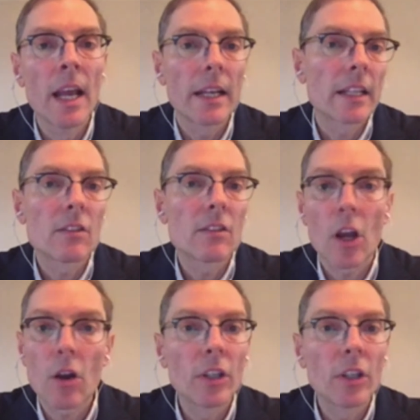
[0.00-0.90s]
That's
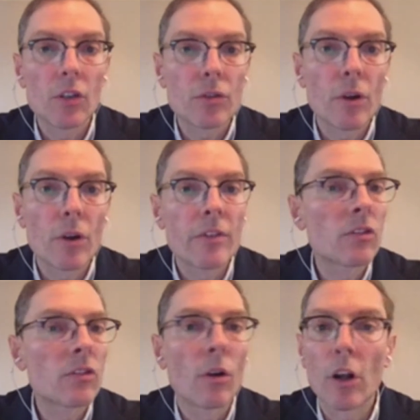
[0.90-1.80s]
not only true of the
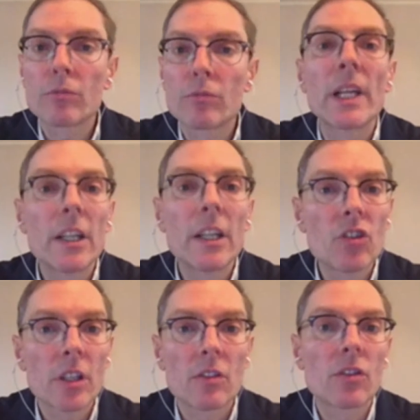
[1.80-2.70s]
so-called
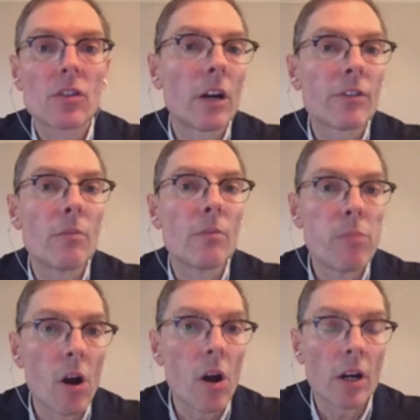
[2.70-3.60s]
religions of the
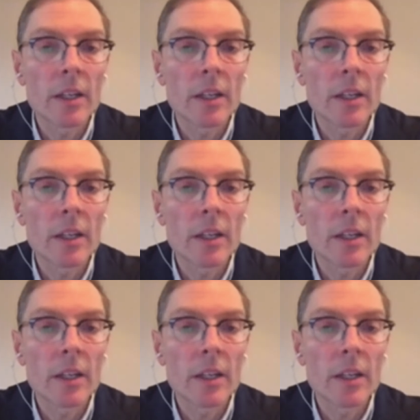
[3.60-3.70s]
book,